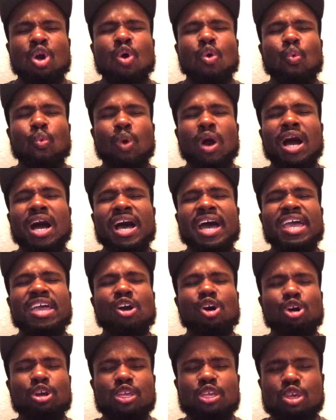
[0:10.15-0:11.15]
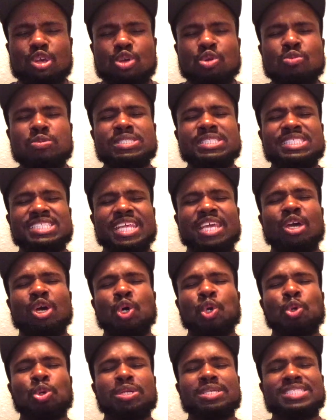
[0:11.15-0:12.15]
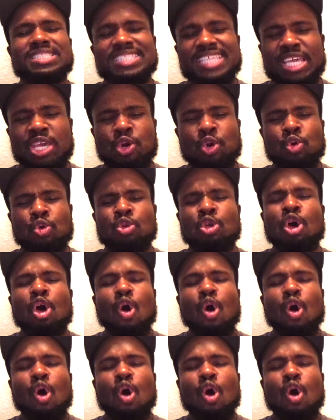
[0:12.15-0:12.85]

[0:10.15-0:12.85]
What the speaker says: why are you still single?